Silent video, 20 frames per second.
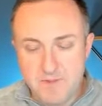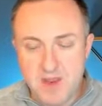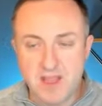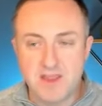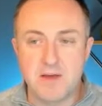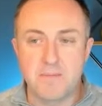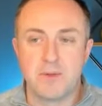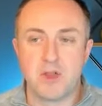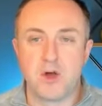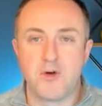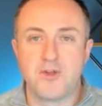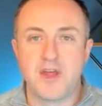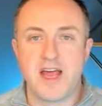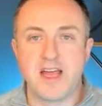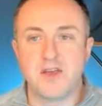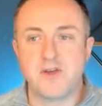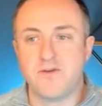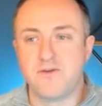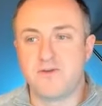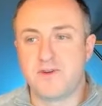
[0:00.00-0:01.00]
And then below
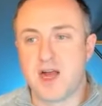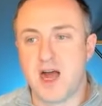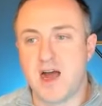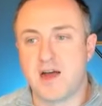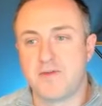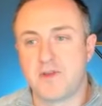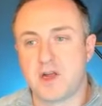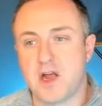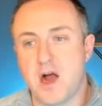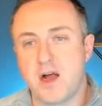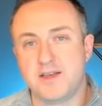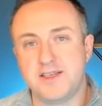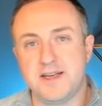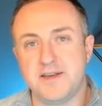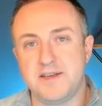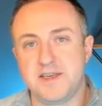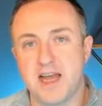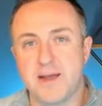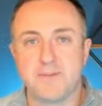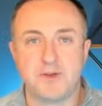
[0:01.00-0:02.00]
that, you've got
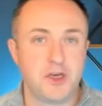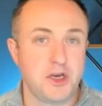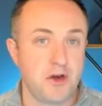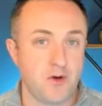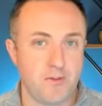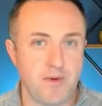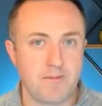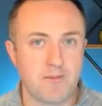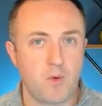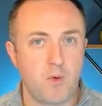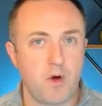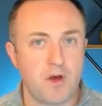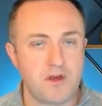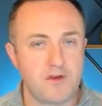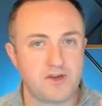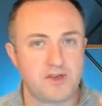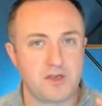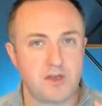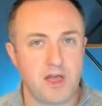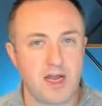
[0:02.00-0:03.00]
content type, so you can remember what
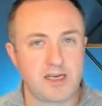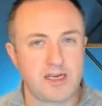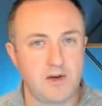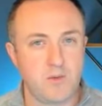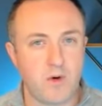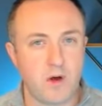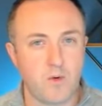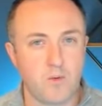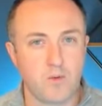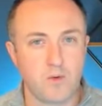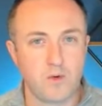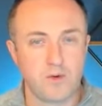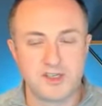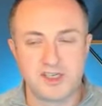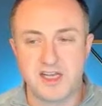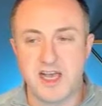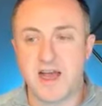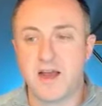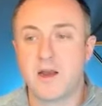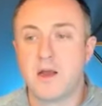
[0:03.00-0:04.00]
you selected, what rule
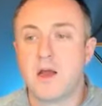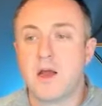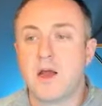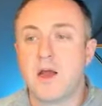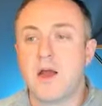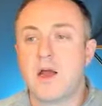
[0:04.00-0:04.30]
set.